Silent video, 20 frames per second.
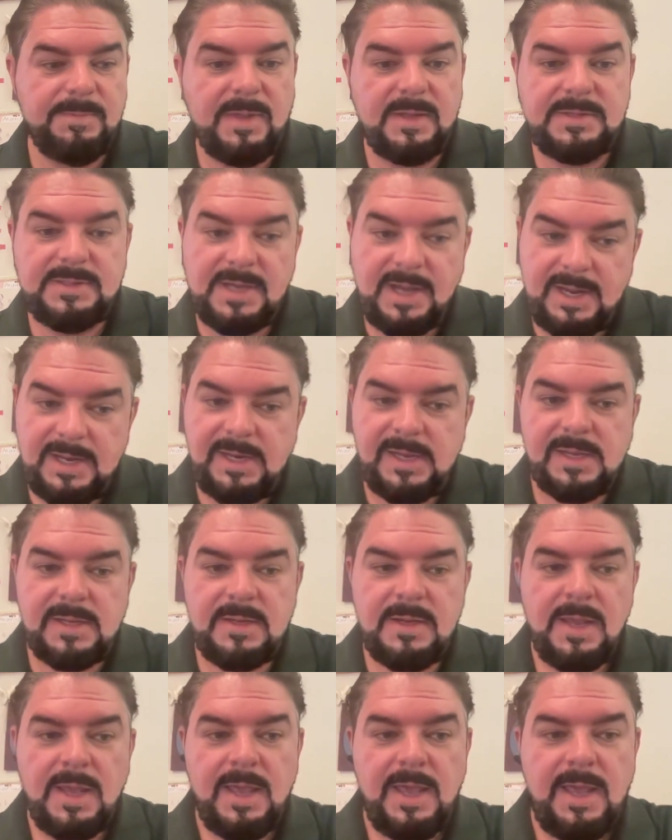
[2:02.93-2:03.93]
a tight
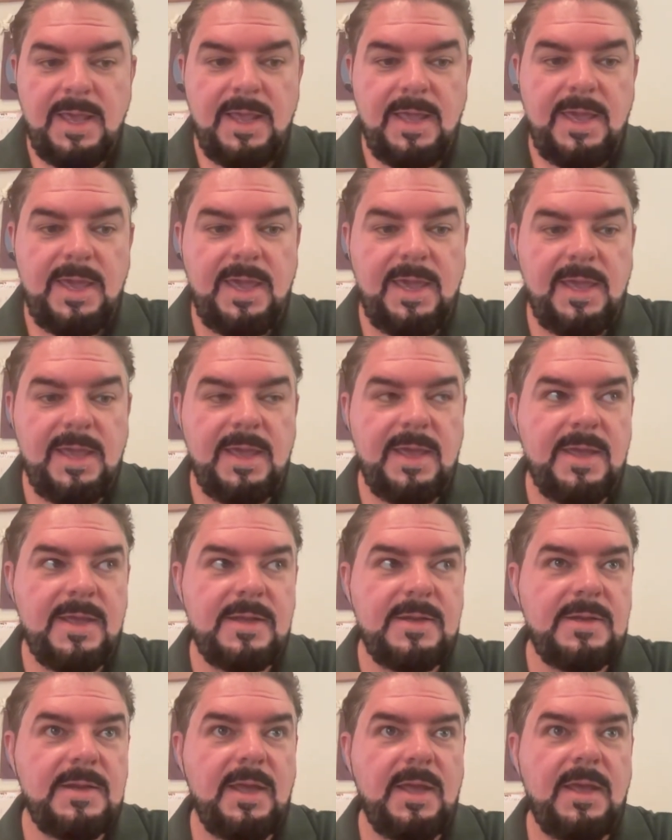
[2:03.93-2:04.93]
end,
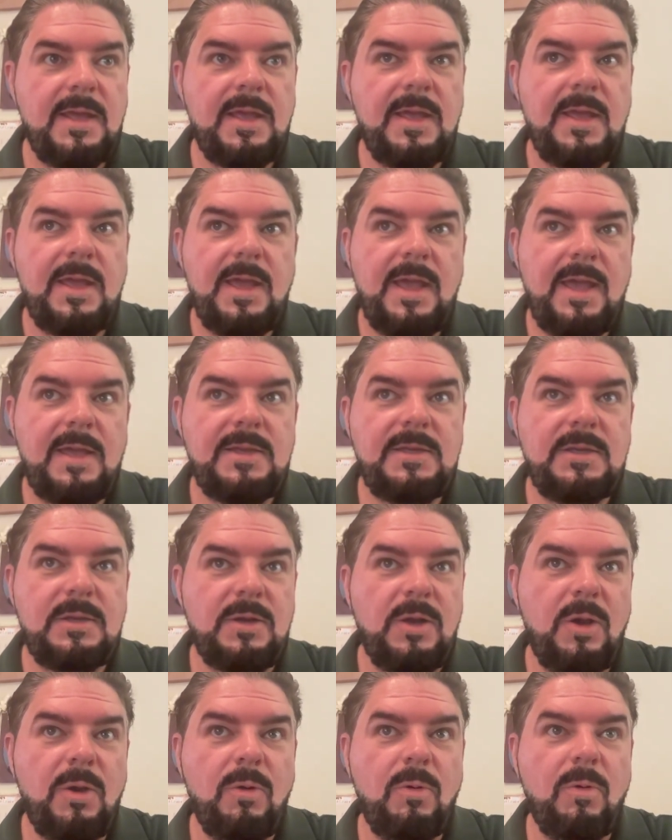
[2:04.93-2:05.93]
and you
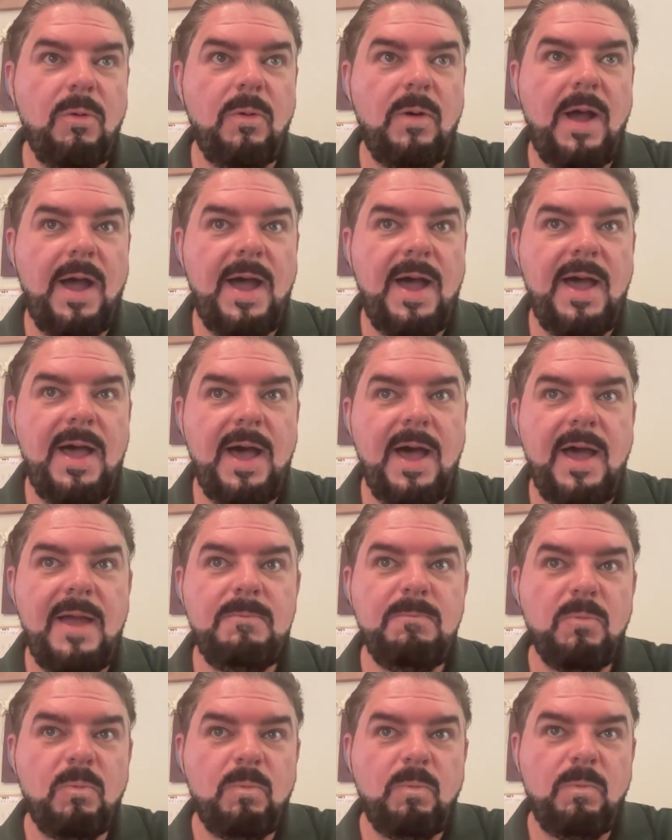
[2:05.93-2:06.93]
know, I,
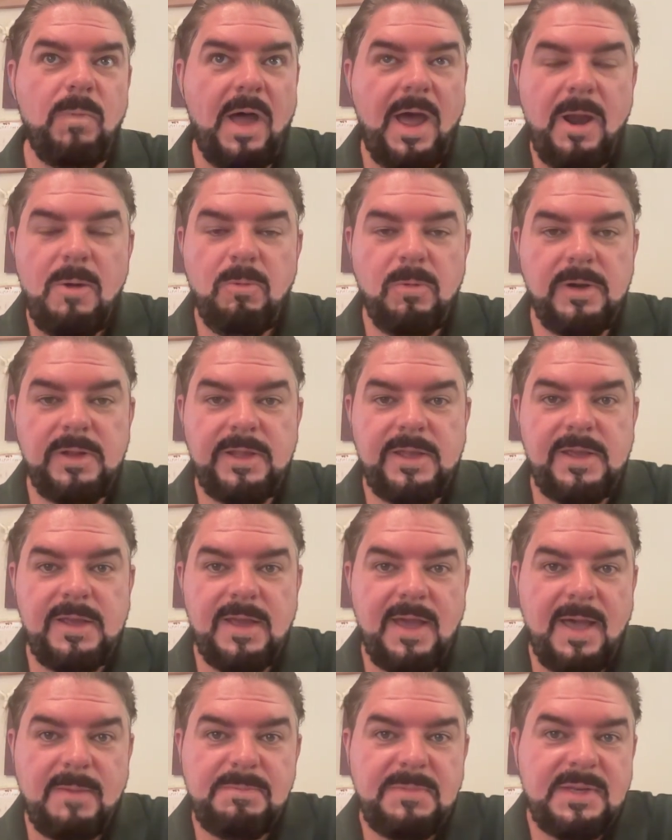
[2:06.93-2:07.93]
I'm I really
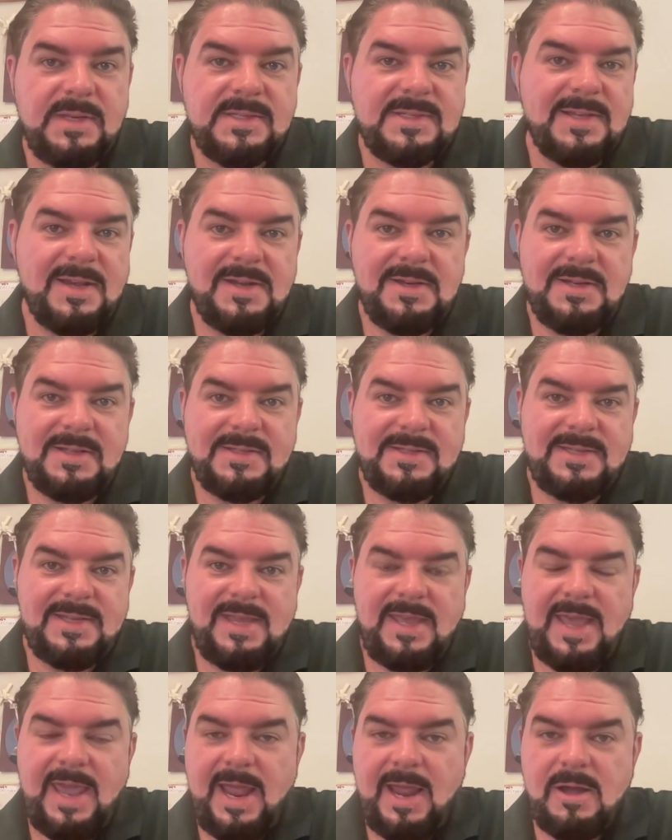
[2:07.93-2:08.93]
I'm excited to
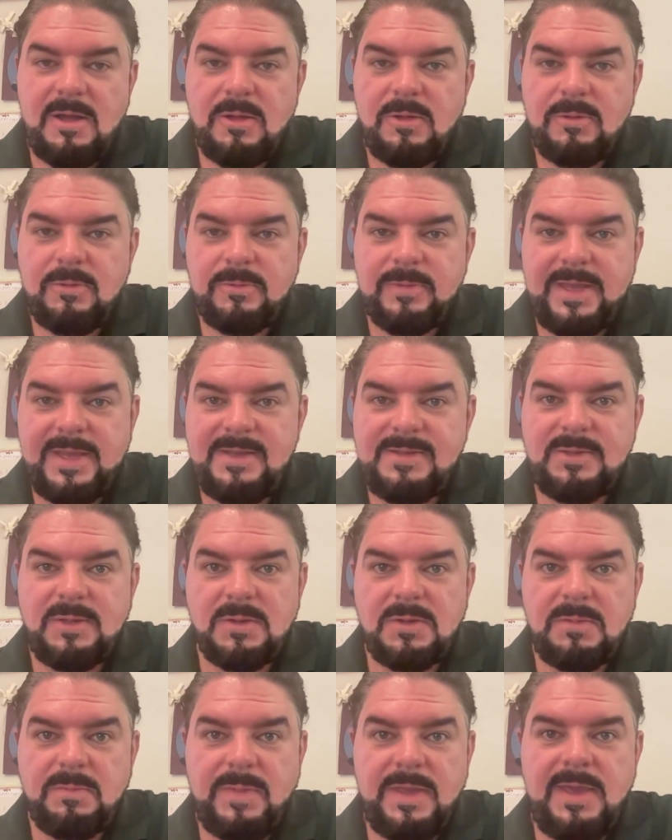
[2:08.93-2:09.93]
see how he's
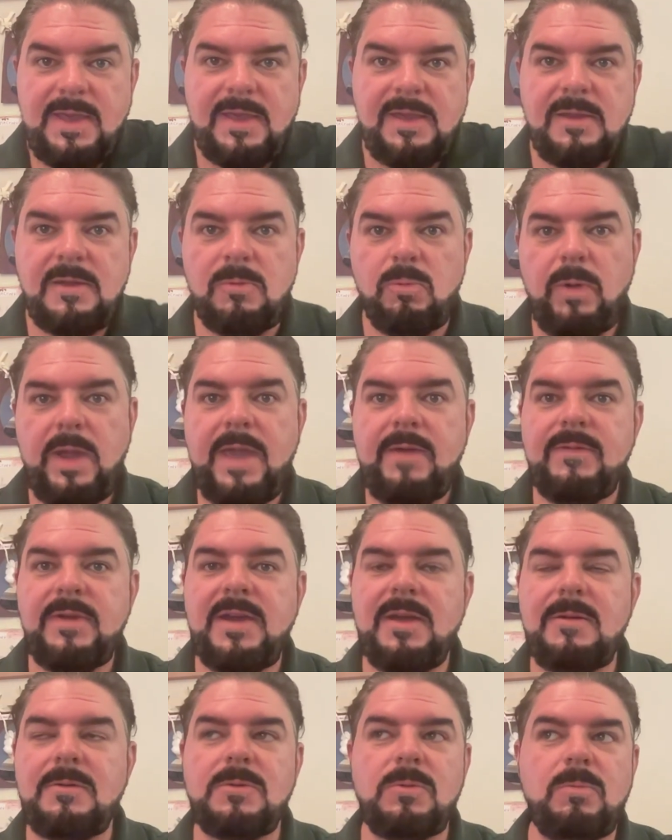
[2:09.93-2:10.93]
going to be. We haven't
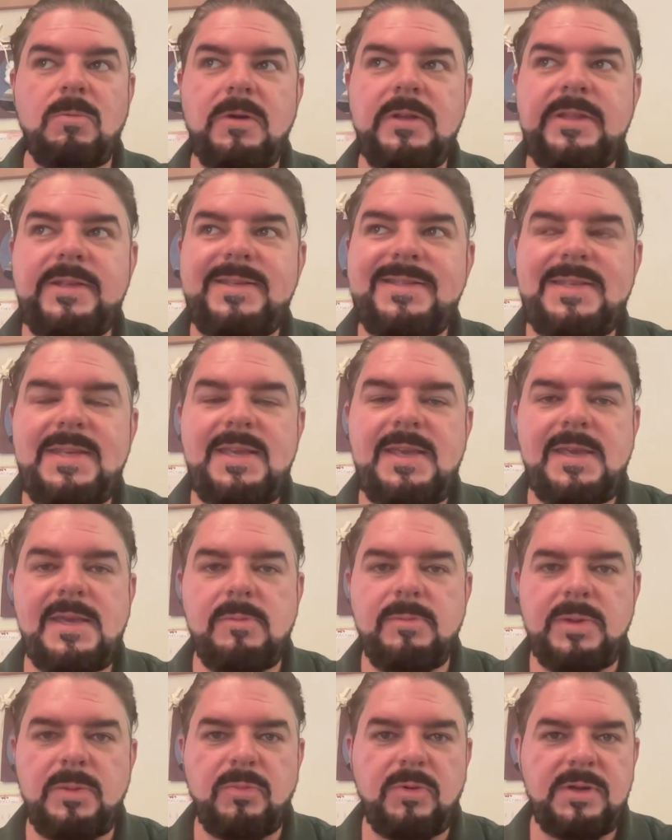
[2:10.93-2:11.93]
got to really see
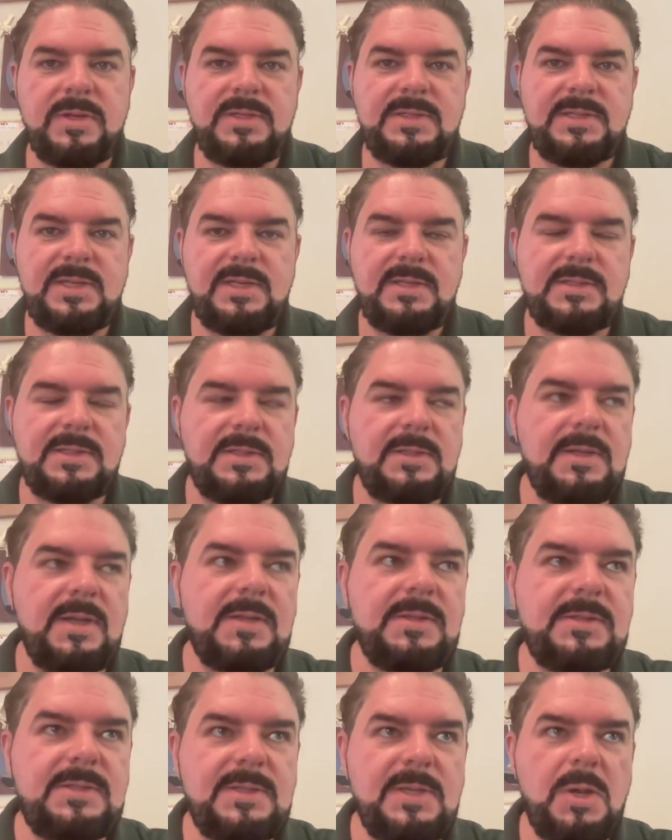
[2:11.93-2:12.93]
him in preseason,
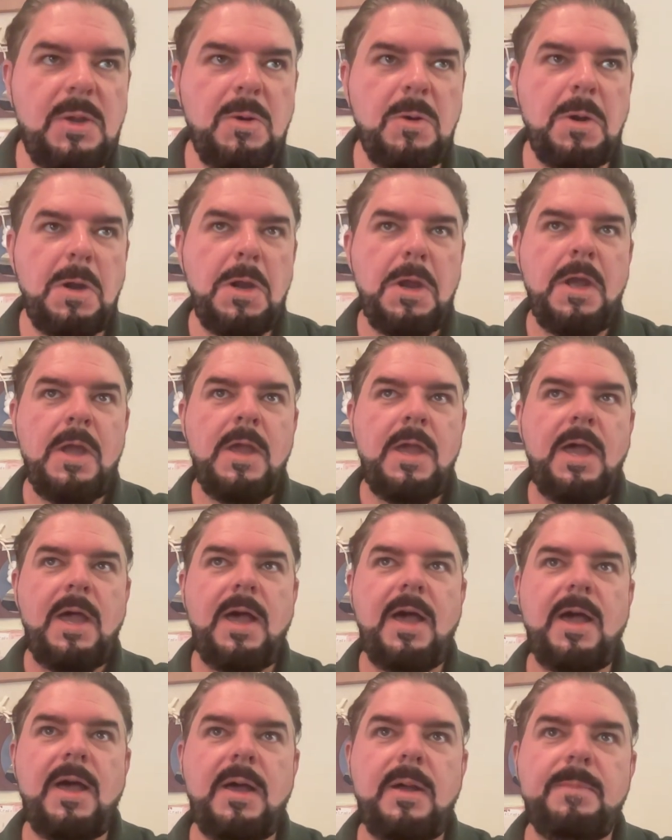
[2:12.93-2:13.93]
and so
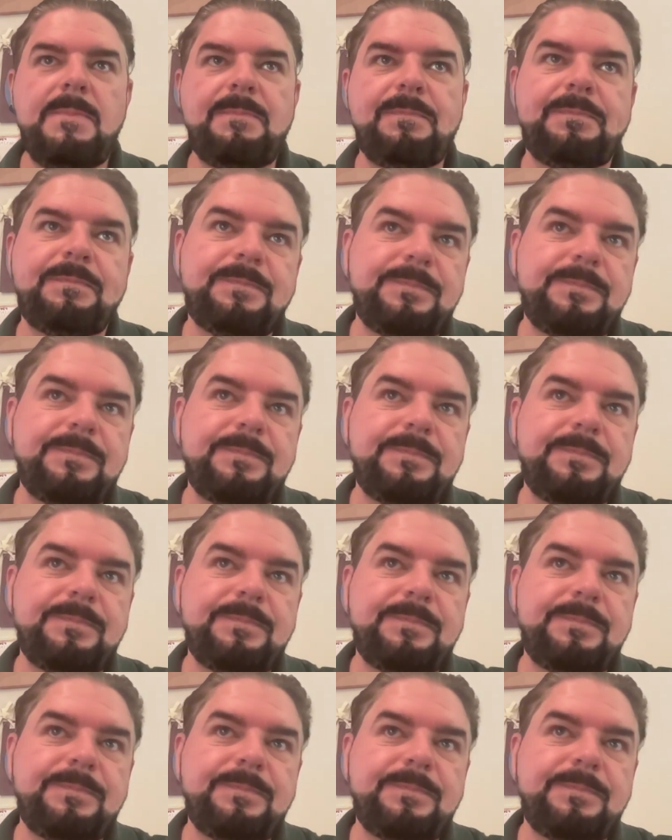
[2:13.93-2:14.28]
um,